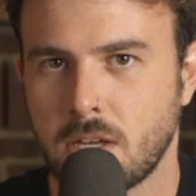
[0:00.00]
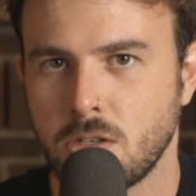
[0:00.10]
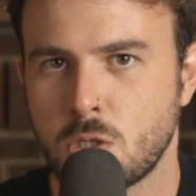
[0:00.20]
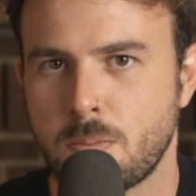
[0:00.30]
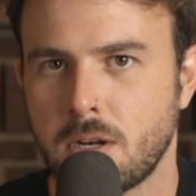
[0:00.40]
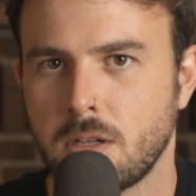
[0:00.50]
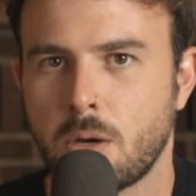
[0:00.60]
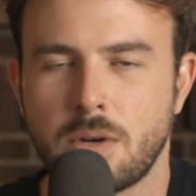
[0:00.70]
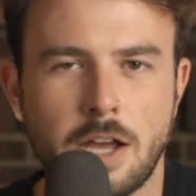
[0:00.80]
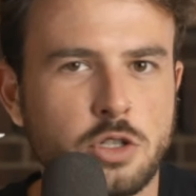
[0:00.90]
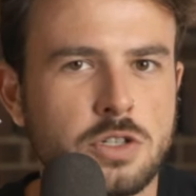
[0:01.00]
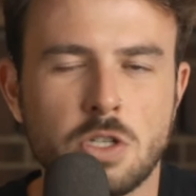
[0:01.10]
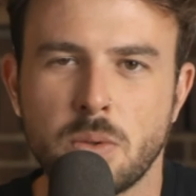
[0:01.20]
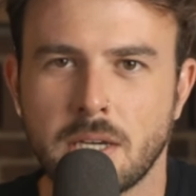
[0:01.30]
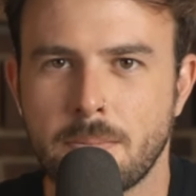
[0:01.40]
that you spend alone, not
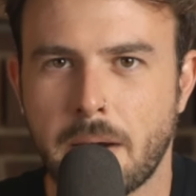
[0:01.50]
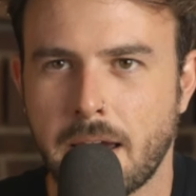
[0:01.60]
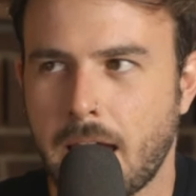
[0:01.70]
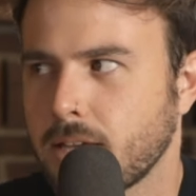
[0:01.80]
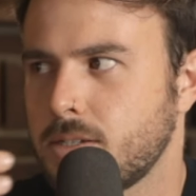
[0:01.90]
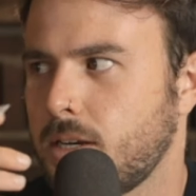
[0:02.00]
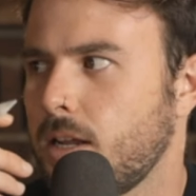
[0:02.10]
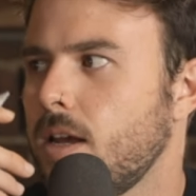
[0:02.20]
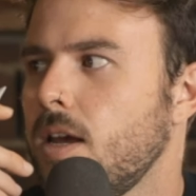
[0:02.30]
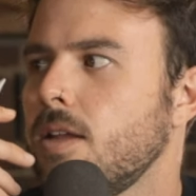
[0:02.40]
just doing it by accident.